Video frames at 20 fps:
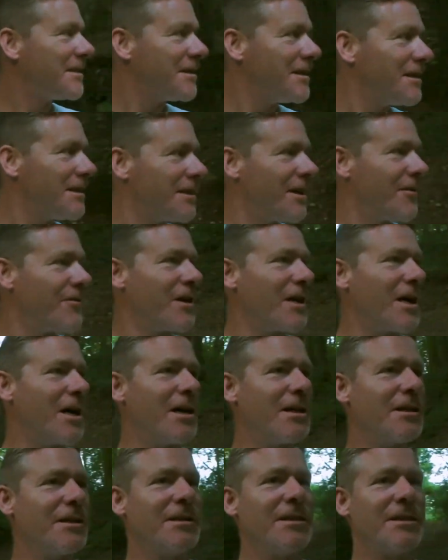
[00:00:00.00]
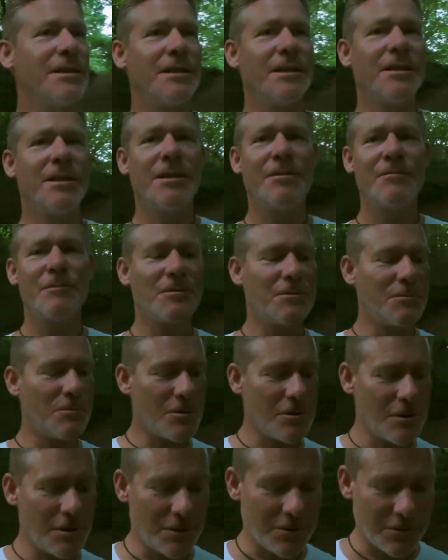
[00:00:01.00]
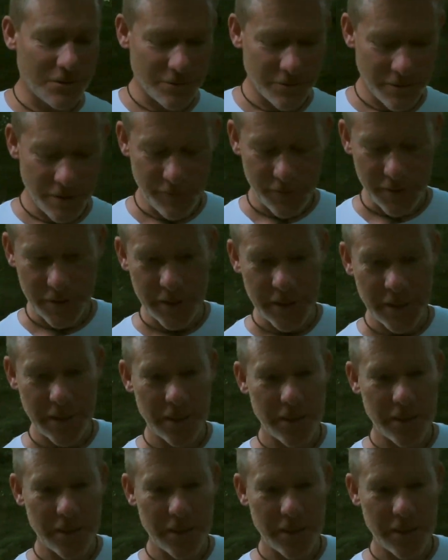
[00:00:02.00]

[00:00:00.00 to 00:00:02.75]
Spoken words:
Let's have a go, and we'll walk along the river and